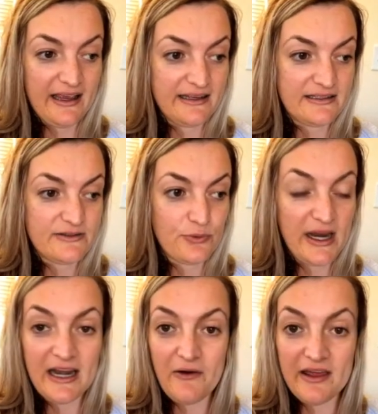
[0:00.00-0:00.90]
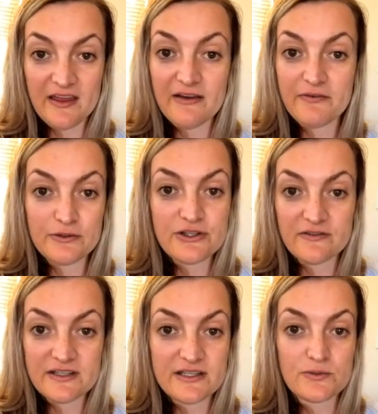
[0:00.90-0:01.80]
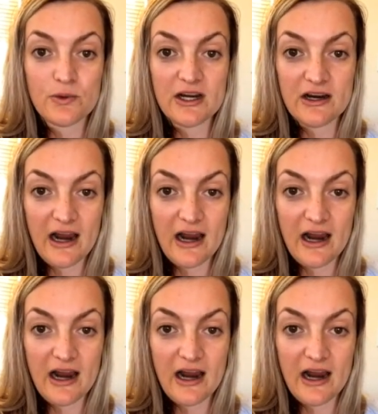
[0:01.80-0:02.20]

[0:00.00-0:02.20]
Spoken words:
And right now I think food service is where